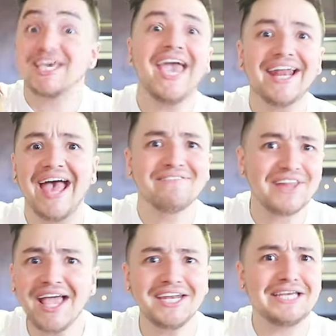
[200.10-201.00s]
can't
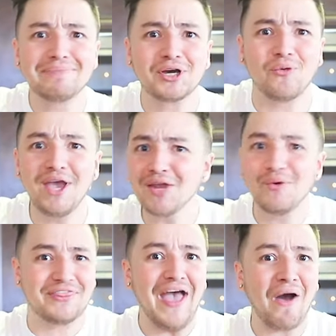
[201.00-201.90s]
have Lightning McQueen
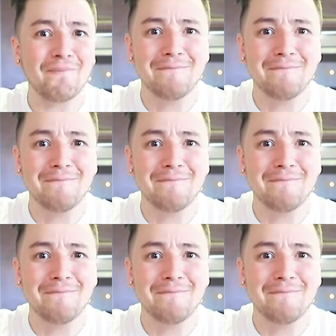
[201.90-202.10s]
without